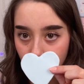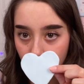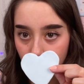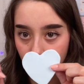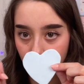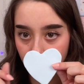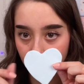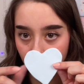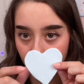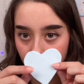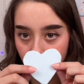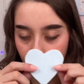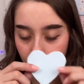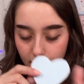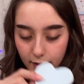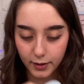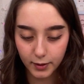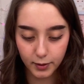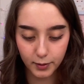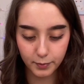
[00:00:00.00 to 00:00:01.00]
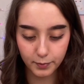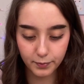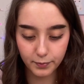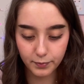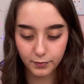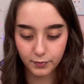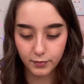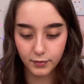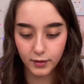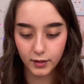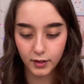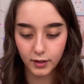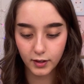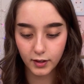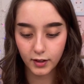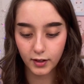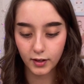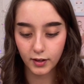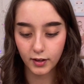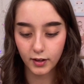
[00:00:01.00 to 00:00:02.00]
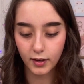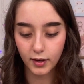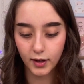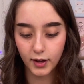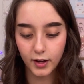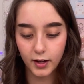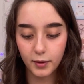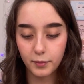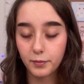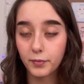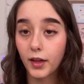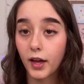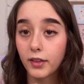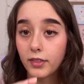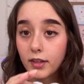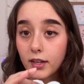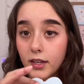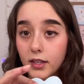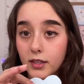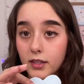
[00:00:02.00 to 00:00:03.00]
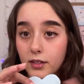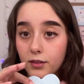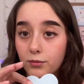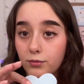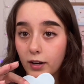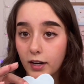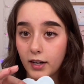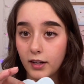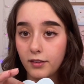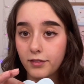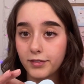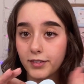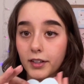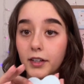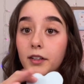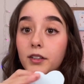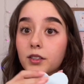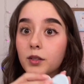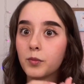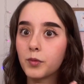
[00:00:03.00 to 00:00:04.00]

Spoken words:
Looks like this. I think it's ready for some